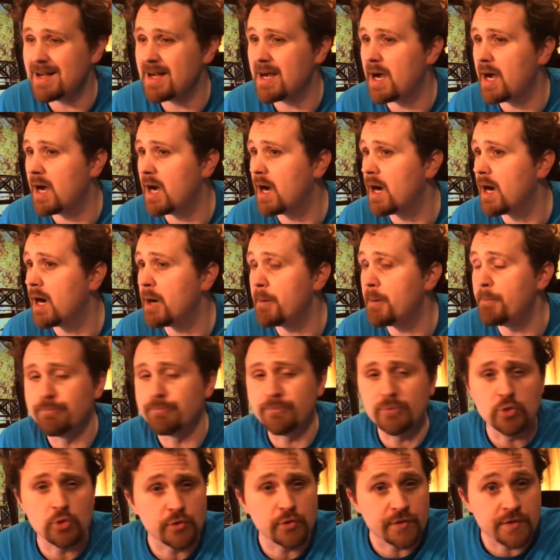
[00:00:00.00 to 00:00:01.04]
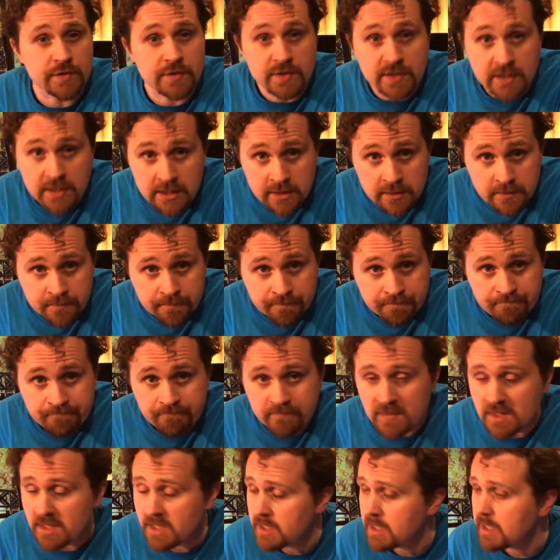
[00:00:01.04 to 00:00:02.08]
a museum,
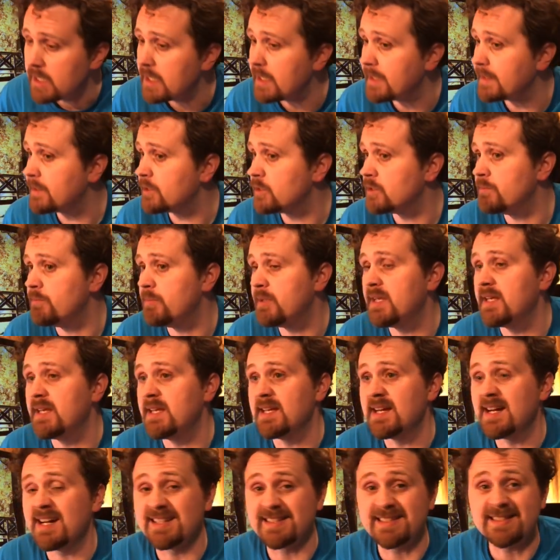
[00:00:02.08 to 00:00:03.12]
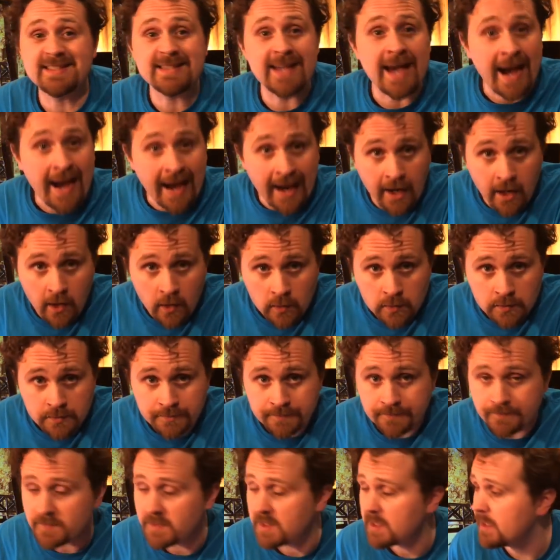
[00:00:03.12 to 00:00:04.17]
it could be a town,
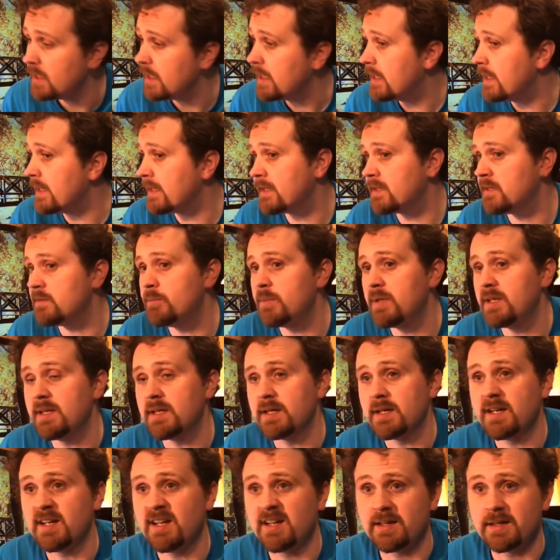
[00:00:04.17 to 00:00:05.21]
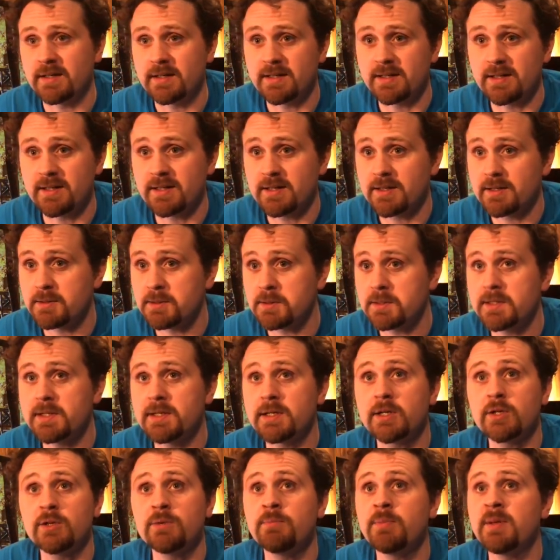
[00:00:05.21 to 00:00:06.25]
it could be, uh, it
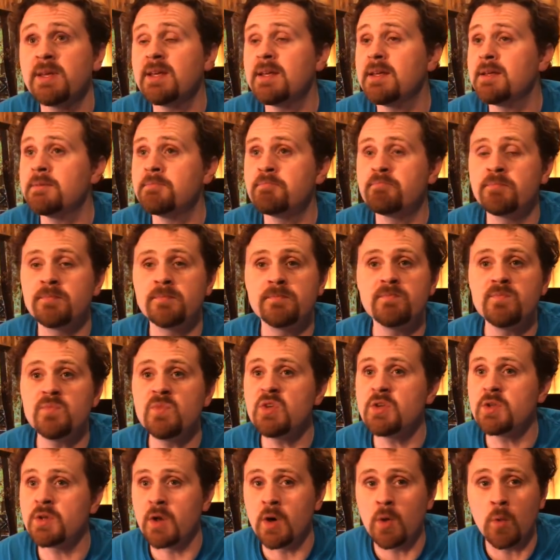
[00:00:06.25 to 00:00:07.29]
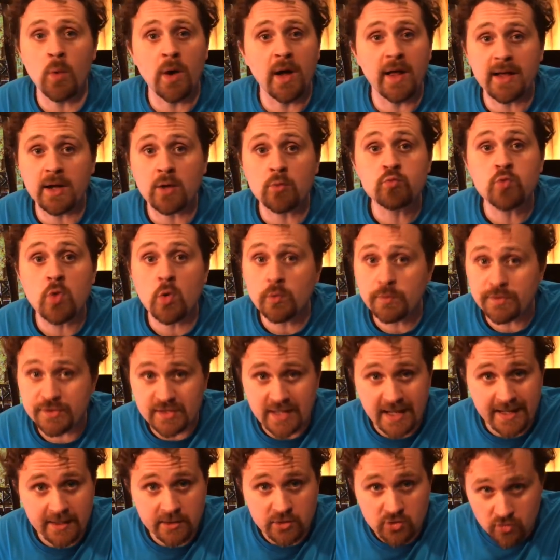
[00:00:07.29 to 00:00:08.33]
could be, you know, like a
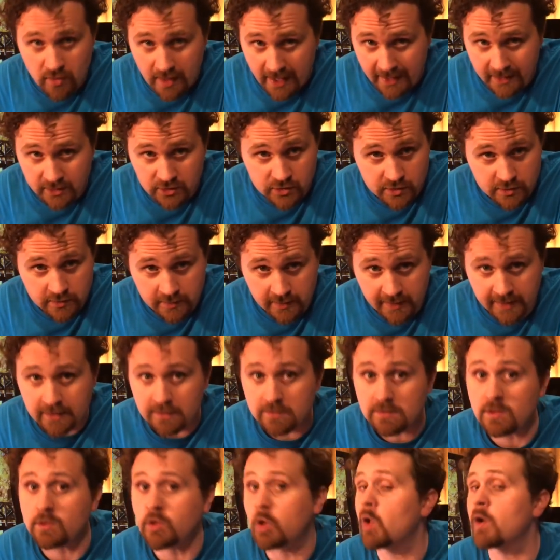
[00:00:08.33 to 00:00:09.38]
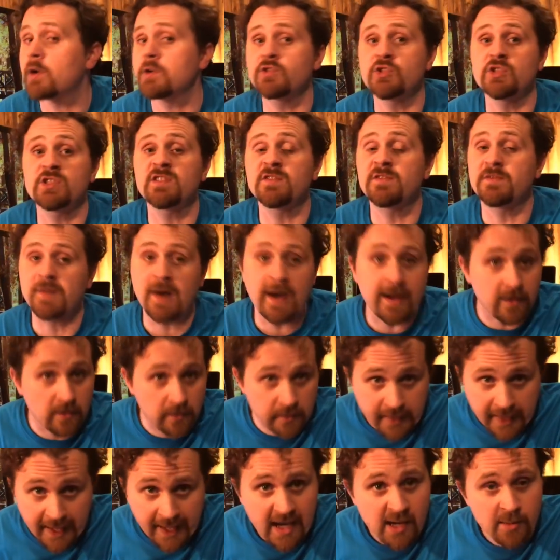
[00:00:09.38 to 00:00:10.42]
roadside attraction, like the largest file
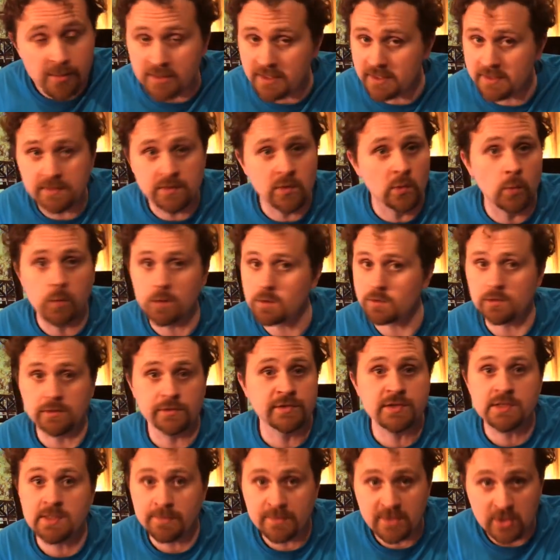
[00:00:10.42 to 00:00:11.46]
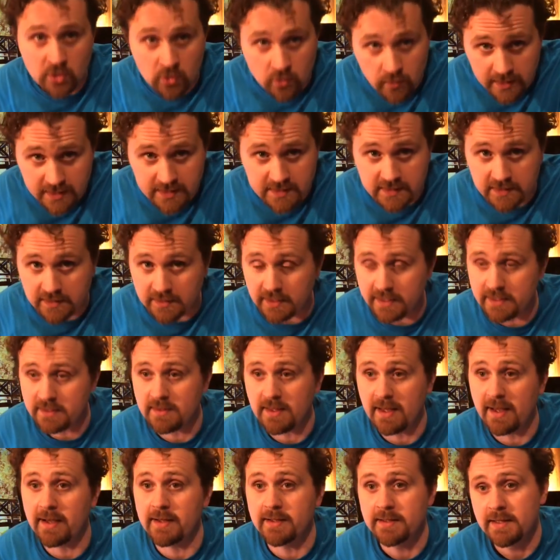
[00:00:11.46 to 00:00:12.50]
cabinet in the world, something crazy like
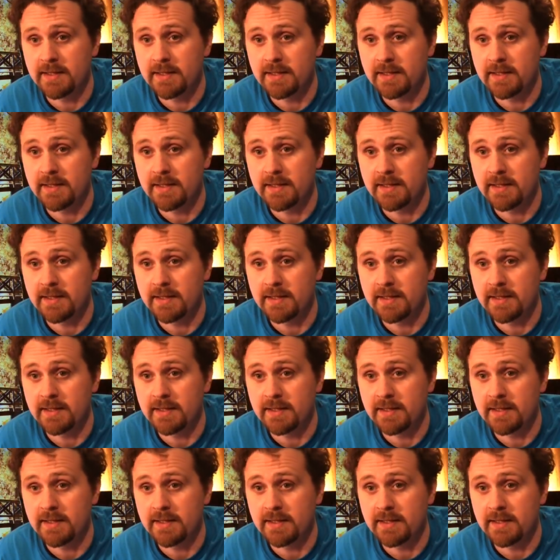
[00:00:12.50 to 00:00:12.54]
that.